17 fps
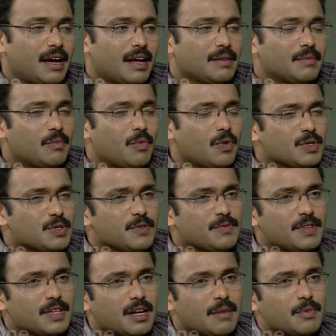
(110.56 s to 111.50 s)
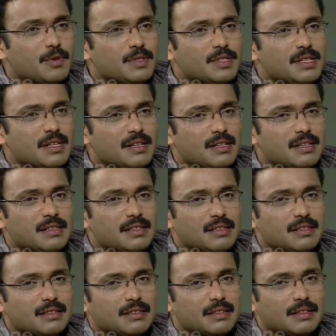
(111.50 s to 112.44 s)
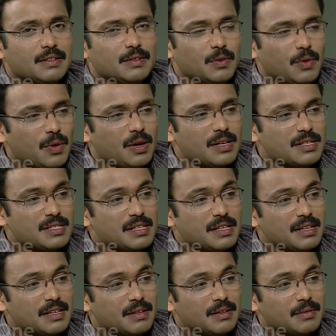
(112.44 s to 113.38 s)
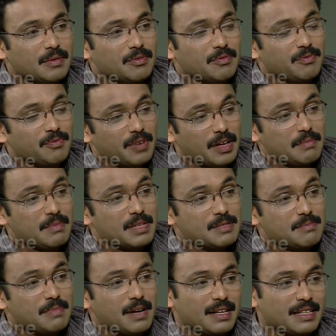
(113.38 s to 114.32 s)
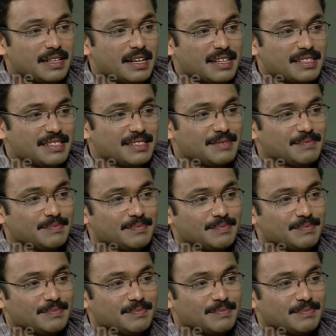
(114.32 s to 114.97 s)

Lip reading: and most of the communists are known as famous patriarchs.